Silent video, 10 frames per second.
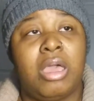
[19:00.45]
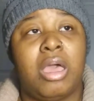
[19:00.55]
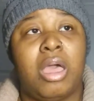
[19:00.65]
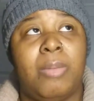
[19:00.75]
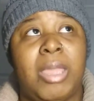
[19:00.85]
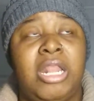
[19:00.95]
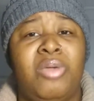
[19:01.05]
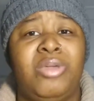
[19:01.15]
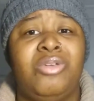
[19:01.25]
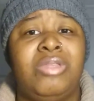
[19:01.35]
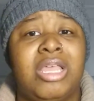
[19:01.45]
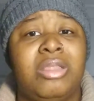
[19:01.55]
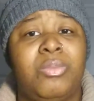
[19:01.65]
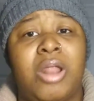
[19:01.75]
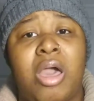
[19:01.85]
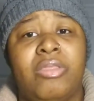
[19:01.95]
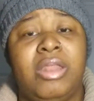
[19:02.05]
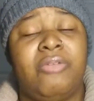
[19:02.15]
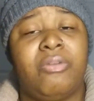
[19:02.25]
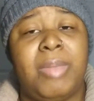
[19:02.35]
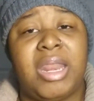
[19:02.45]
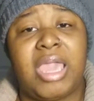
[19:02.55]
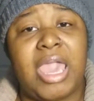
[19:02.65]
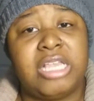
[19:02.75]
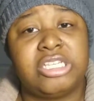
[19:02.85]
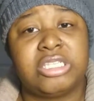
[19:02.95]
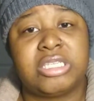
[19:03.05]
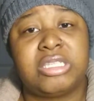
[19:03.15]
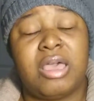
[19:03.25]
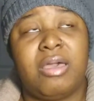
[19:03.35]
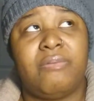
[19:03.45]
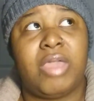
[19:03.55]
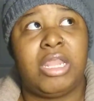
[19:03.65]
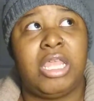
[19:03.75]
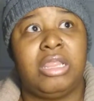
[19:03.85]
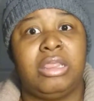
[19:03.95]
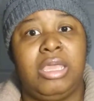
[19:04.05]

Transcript: And then when you're dealing with all the different medications and stuff, and it